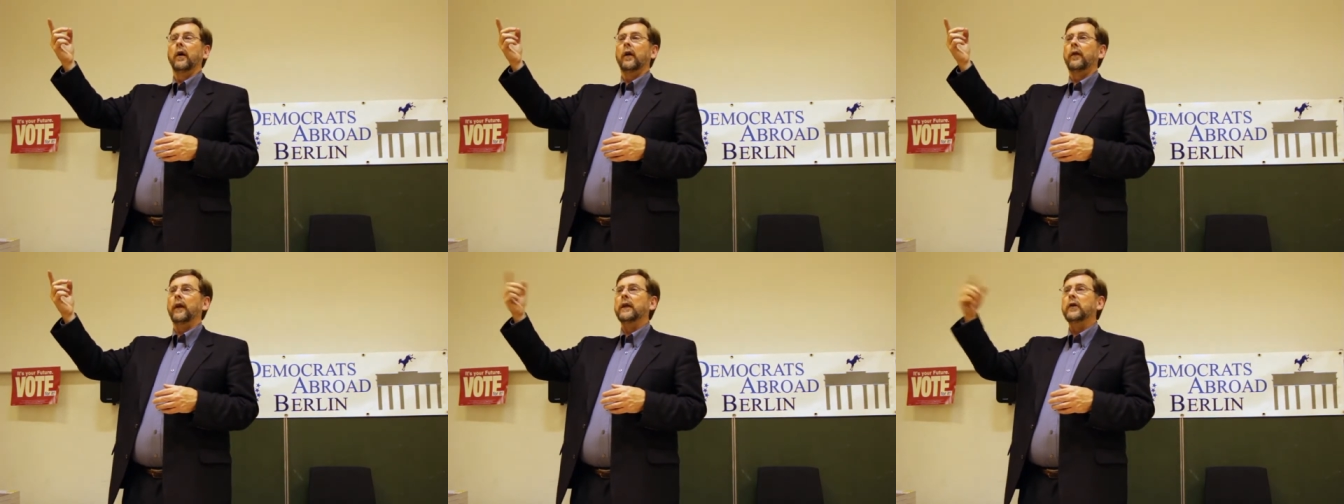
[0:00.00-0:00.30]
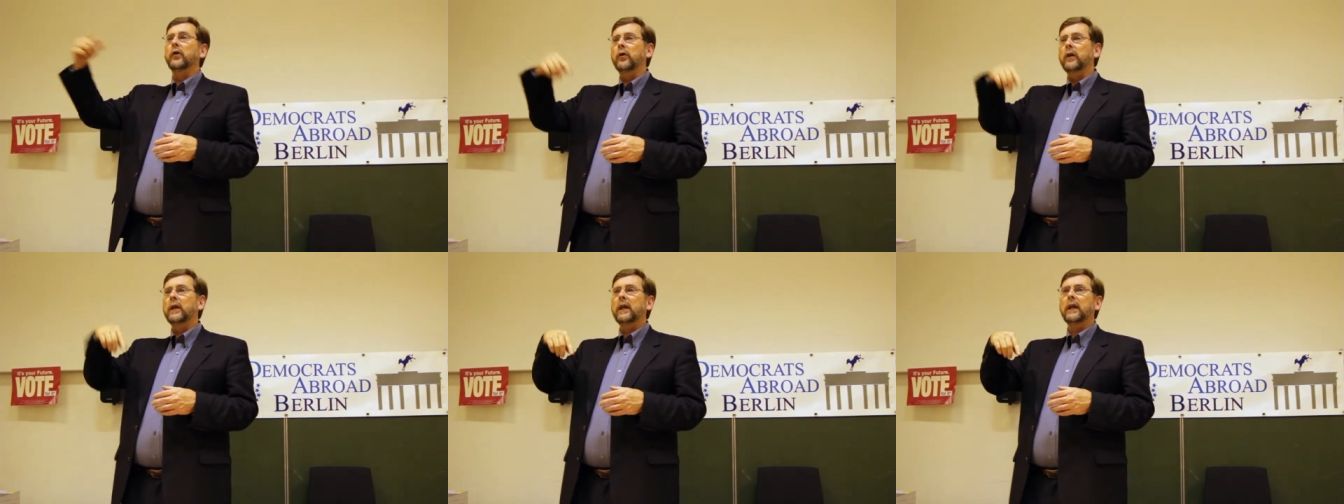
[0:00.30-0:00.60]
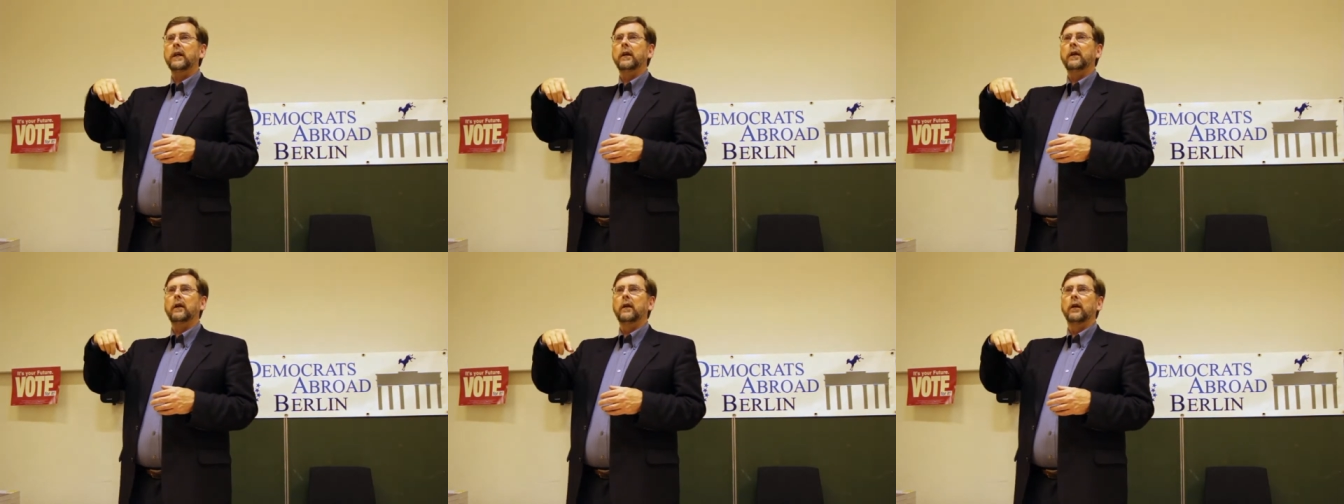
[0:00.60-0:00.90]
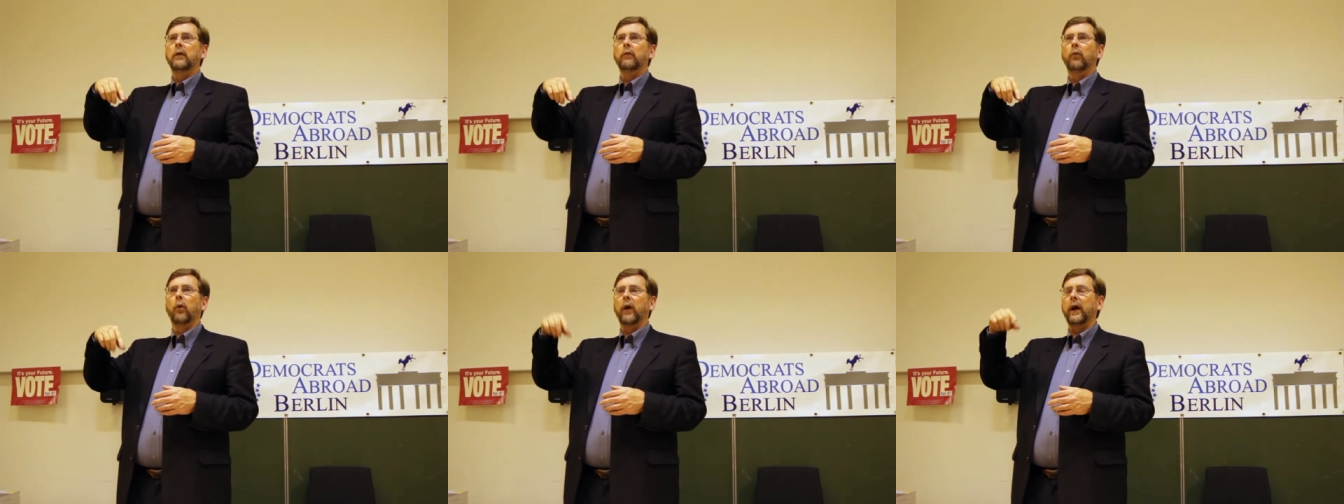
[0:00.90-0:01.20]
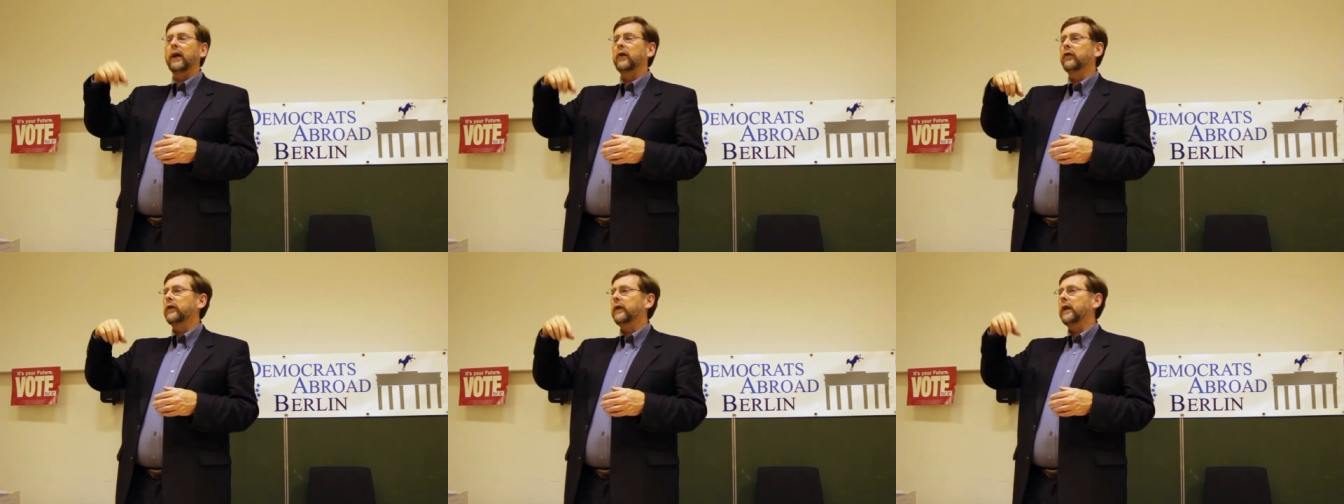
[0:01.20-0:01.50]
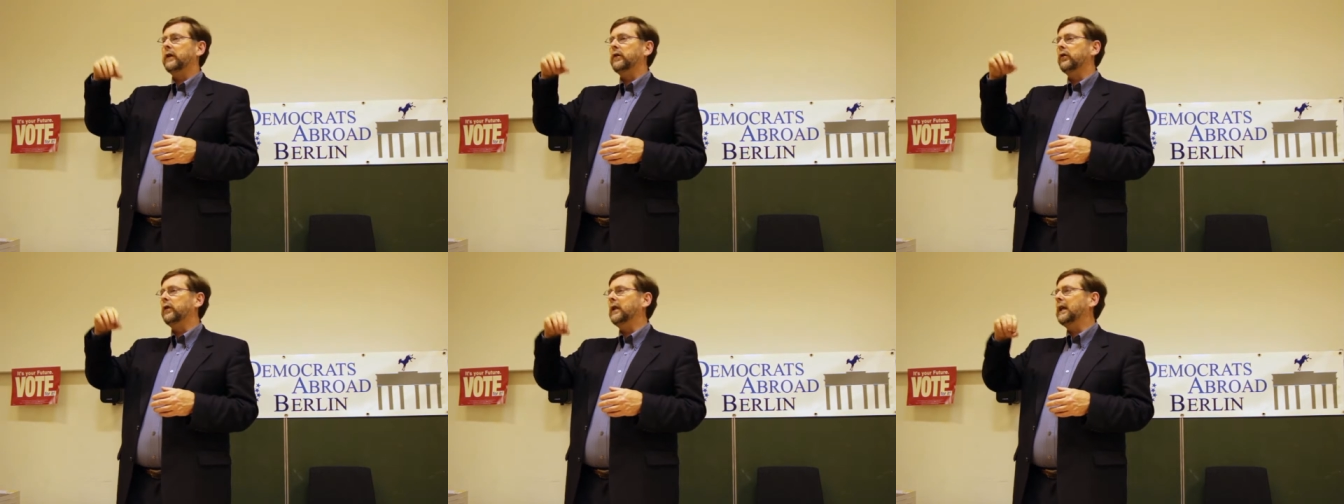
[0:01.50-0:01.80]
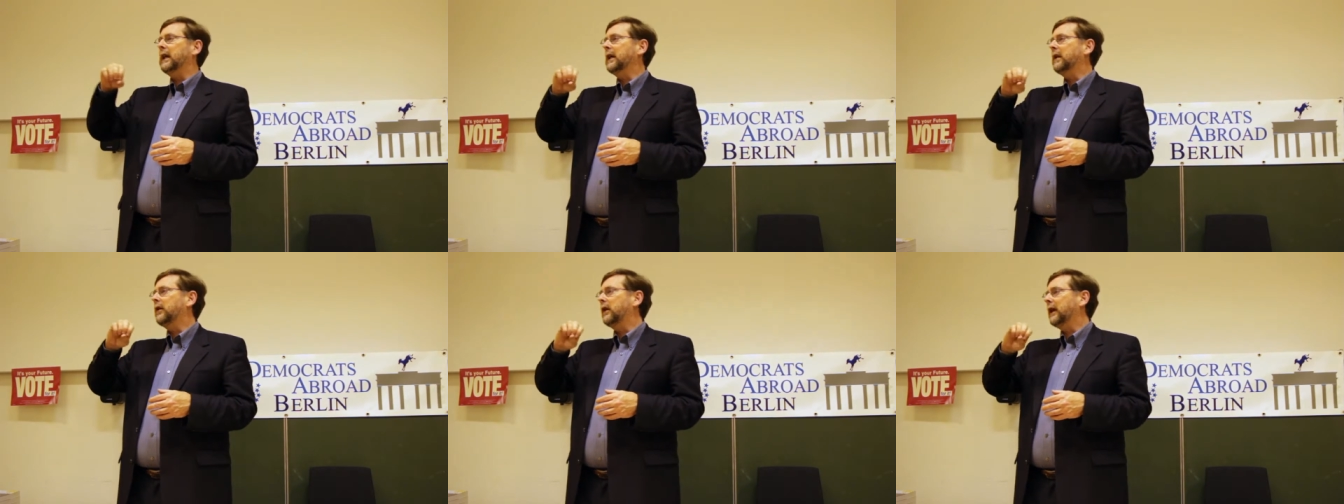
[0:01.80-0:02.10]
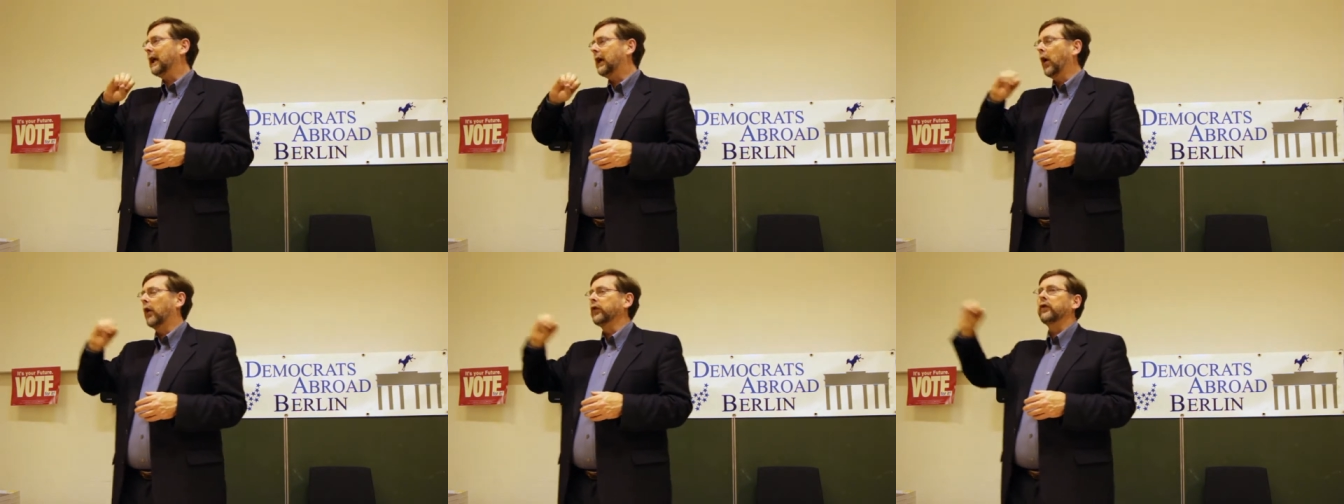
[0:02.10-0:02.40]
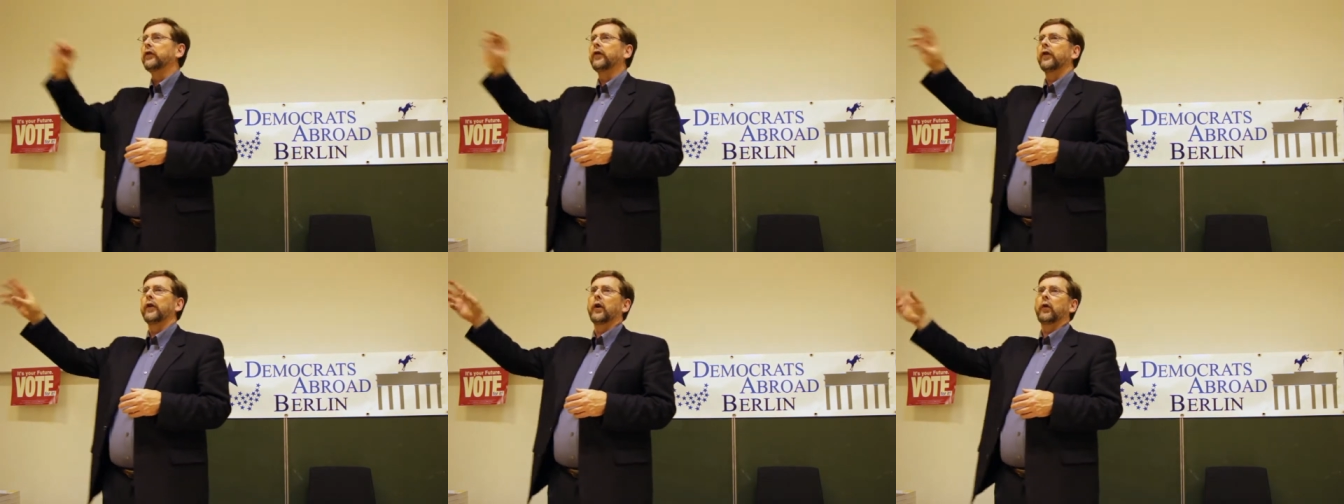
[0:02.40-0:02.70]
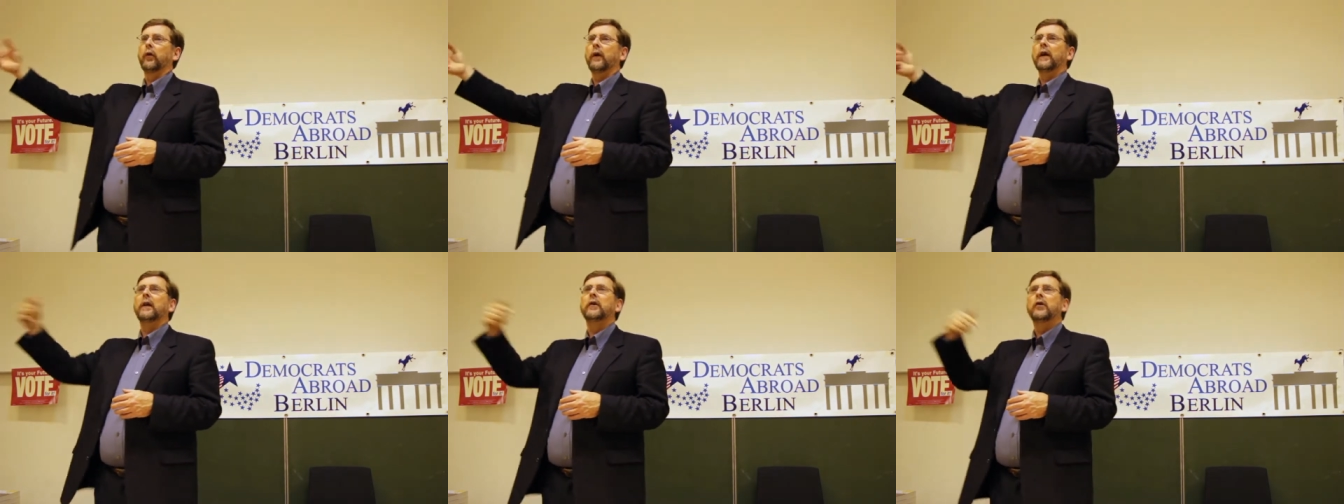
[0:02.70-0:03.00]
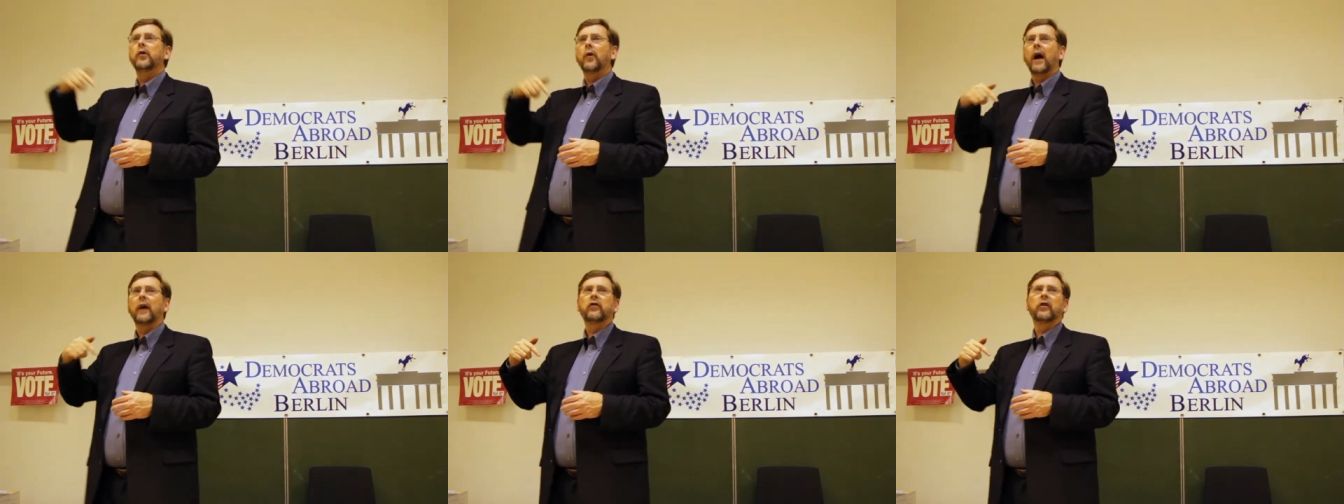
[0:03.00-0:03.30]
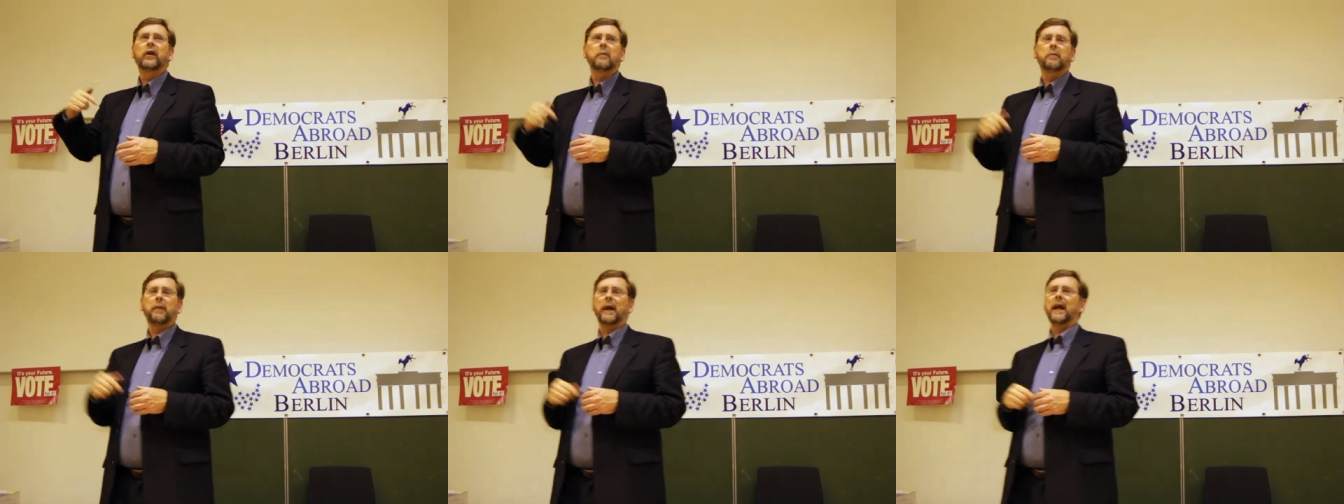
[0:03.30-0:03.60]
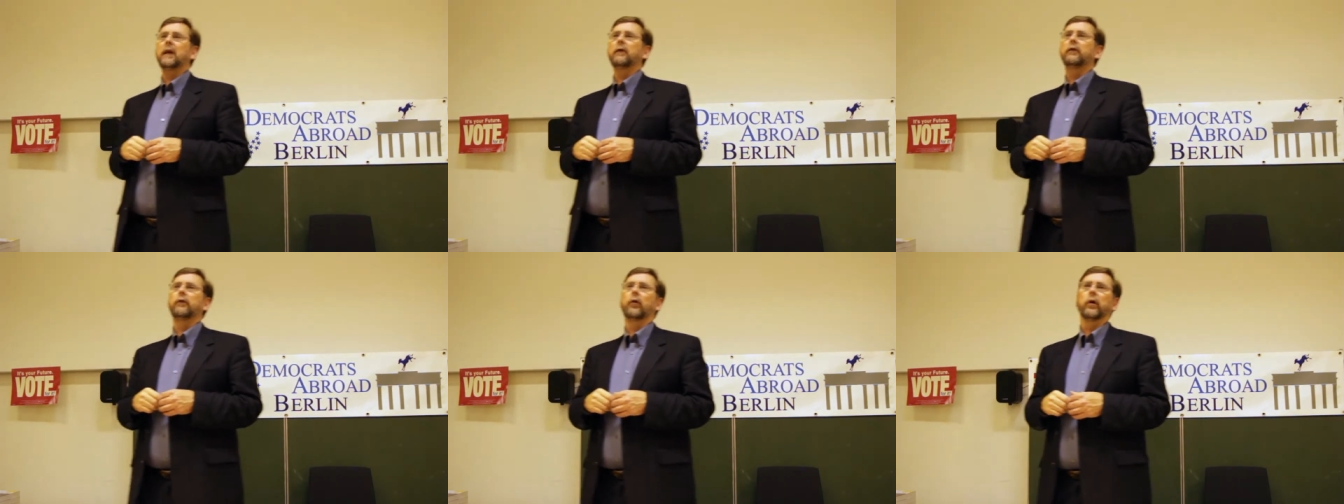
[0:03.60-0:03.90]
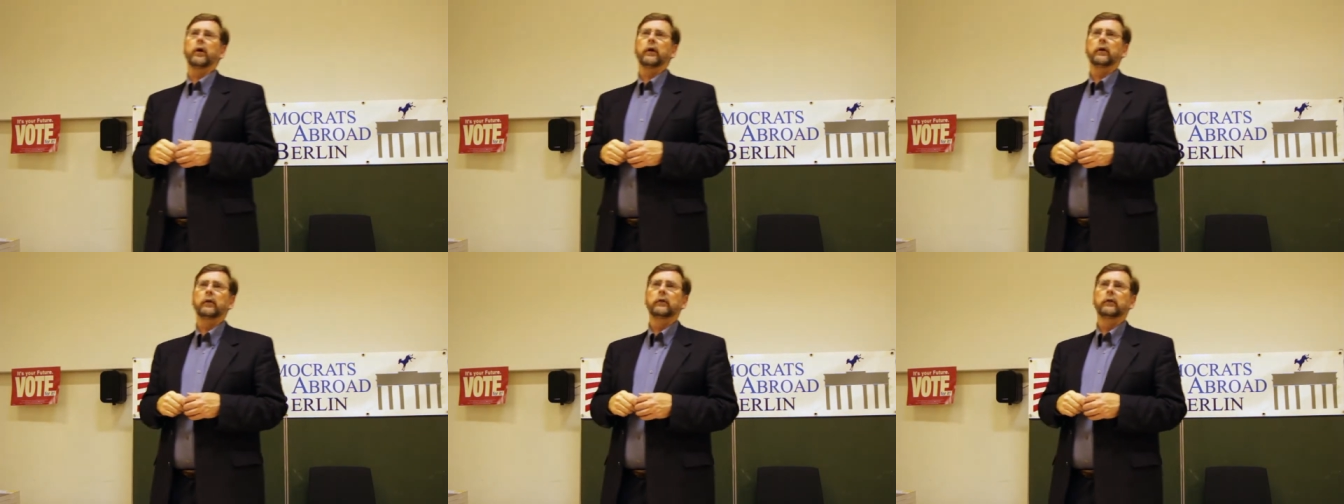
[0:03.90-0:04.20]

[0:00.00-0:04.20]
than you need, more energy than you need, it goes into the grid and you actually get paid for it.